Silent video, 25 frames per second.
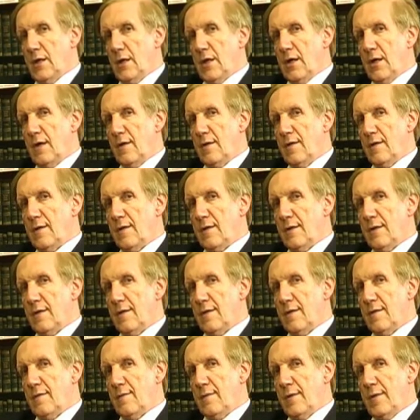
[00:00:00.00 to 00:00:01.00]
And
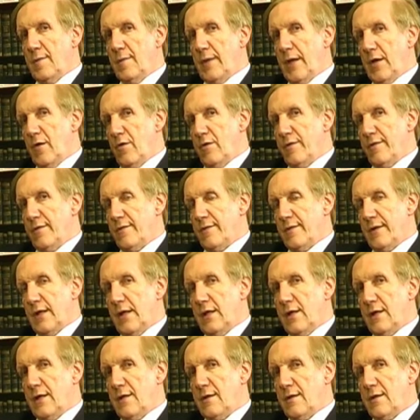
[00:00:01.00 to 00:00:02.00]
we may also
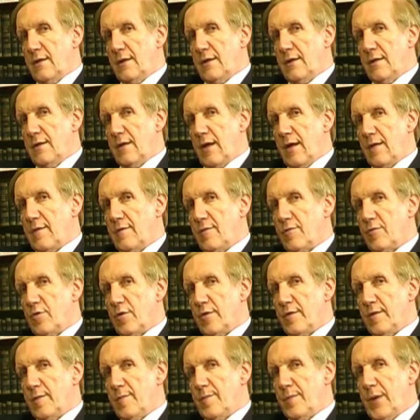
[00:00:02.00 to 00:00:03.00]
say that there's of
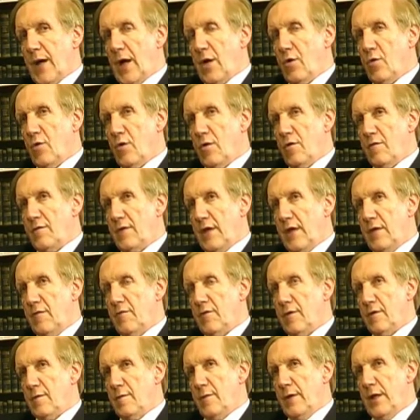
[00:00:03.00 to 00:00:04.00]
course a power of
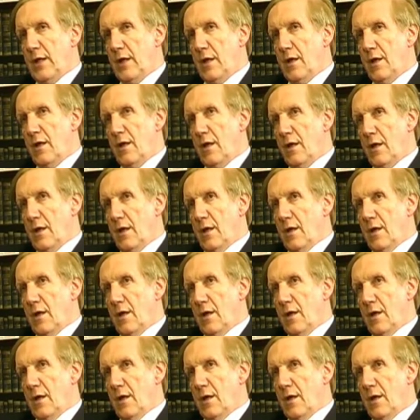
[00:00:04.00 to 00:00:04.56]
evil will,